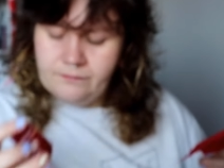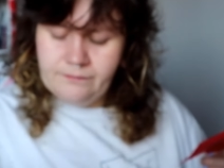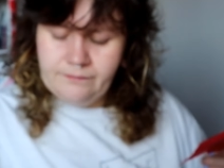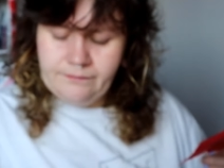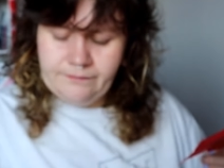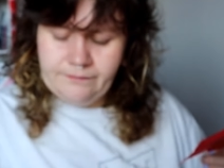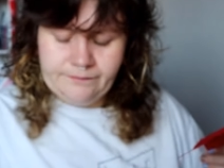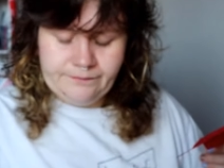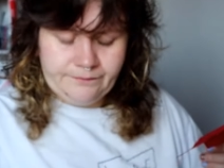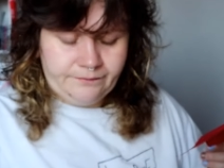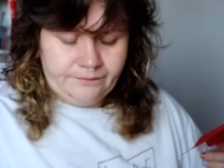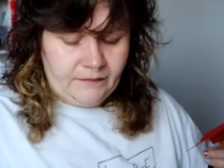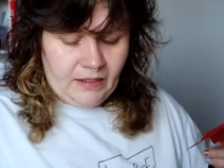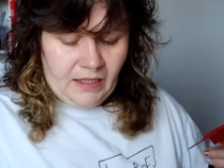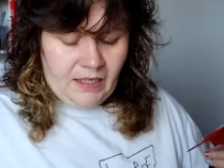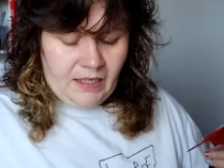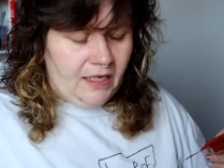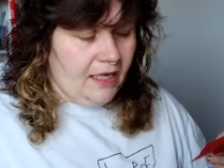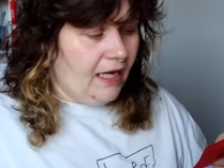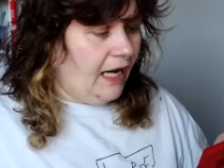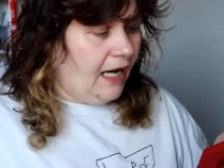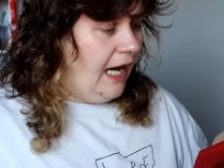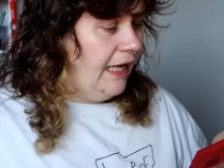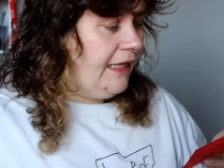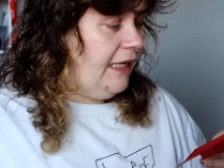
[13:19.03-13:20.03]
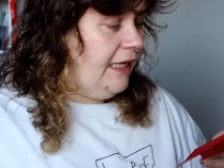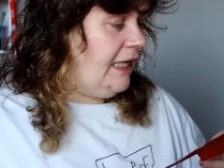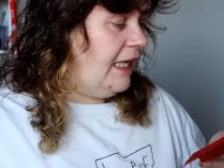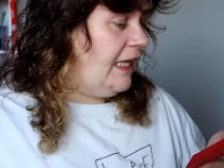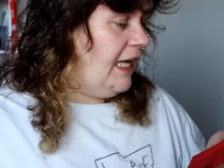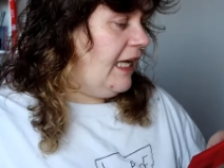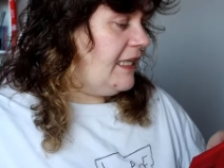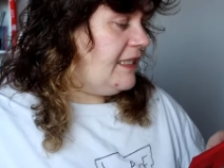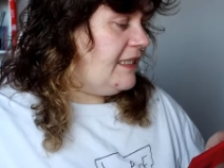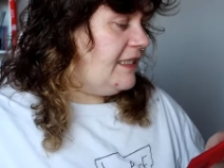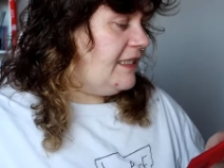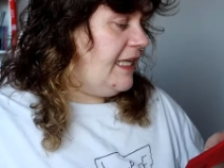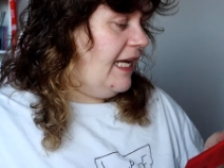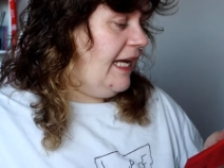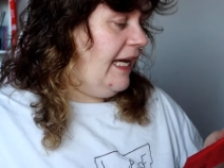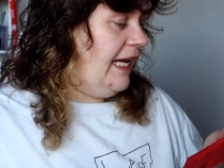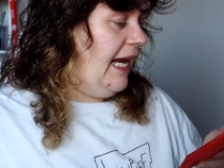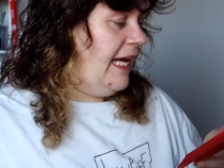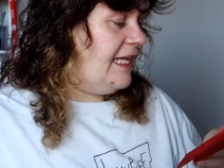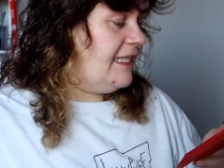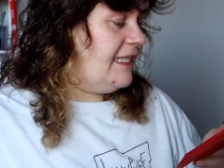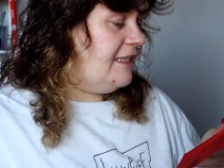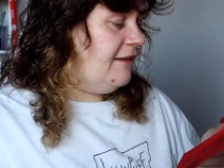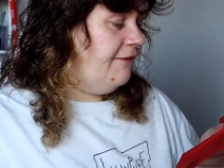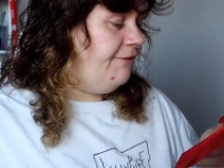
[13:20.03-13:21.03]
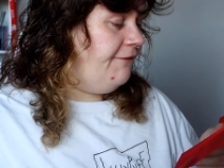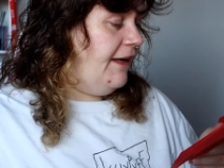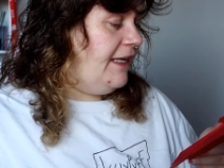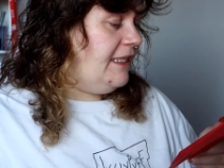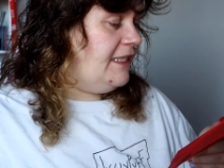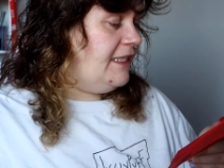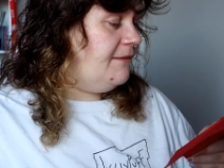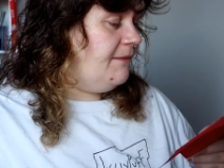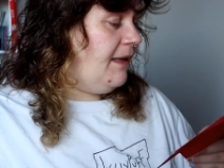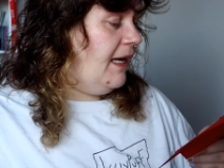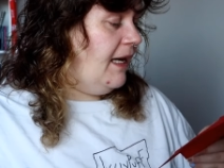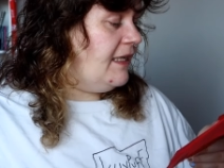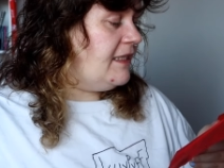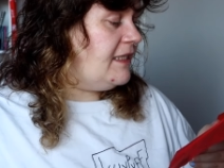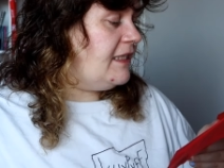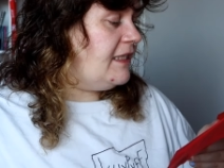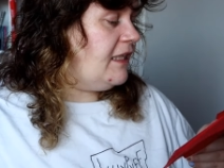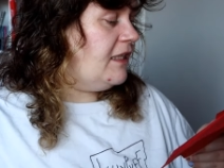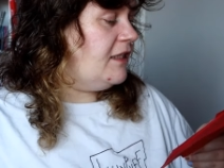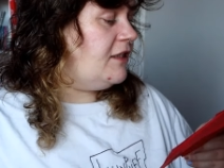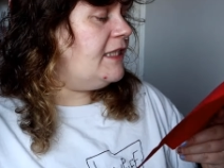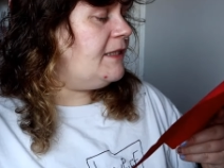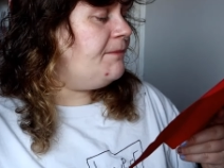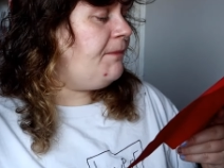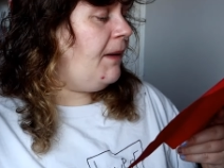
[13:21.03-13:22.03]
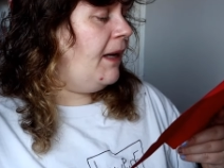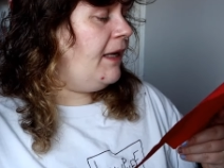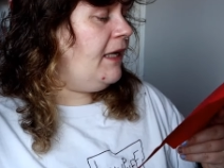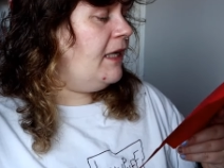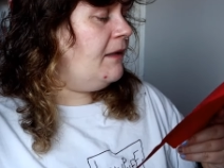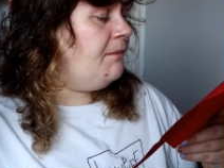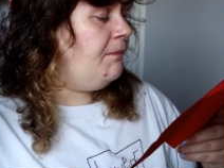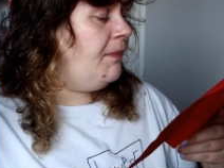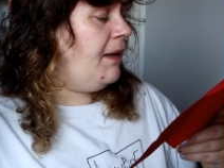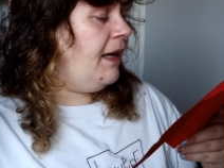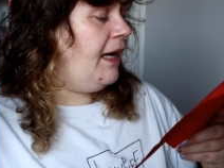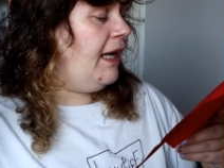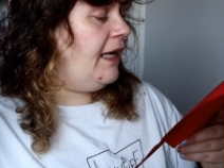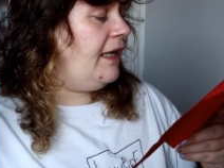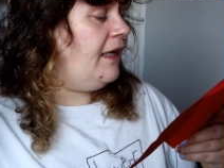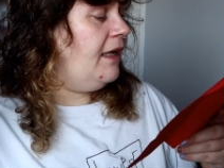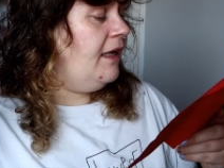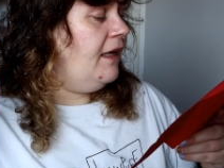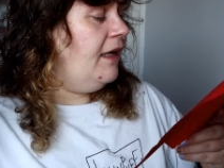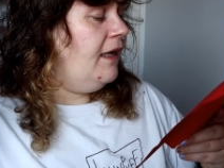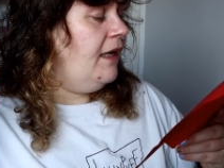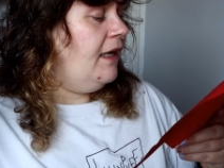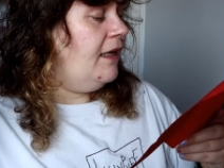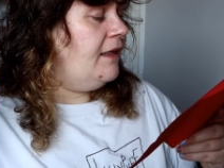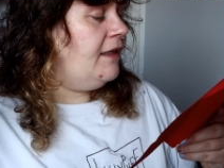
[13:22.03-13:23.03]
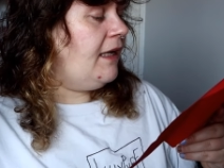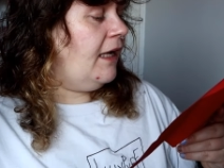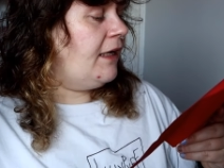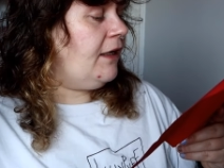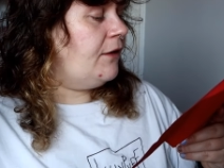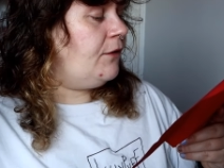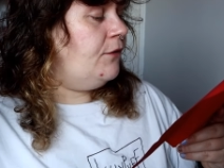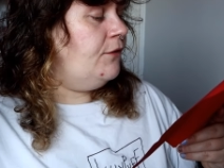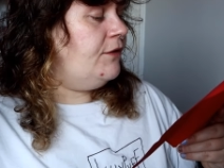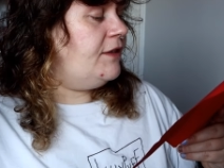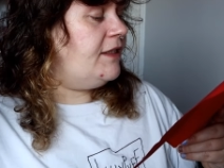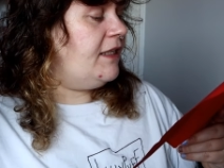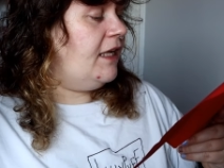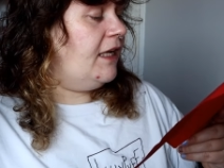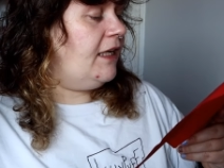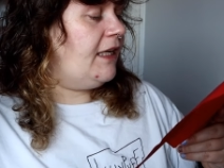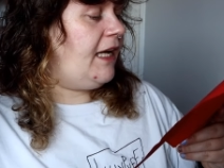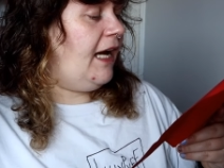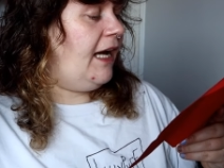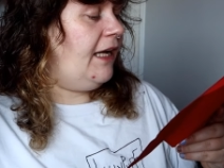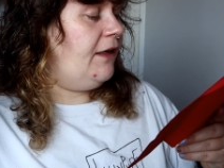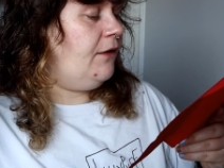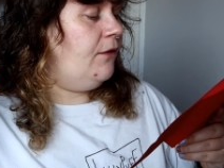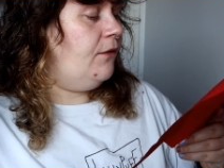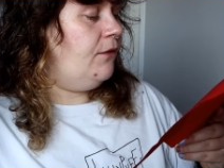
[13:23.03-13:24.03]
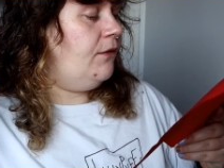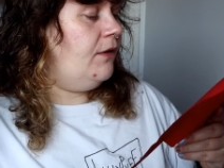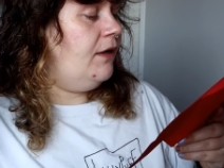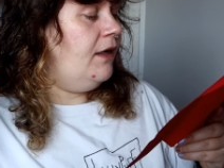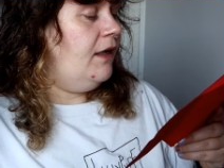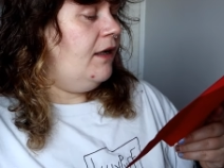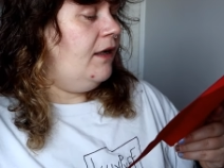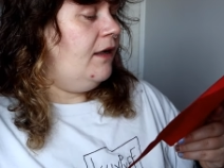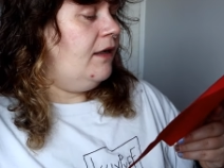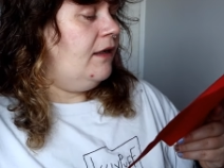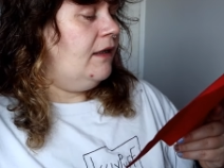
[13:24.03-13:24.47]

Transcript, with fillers: Mm. And then the last thing is the face mask inspired by Nanakusa Gayo.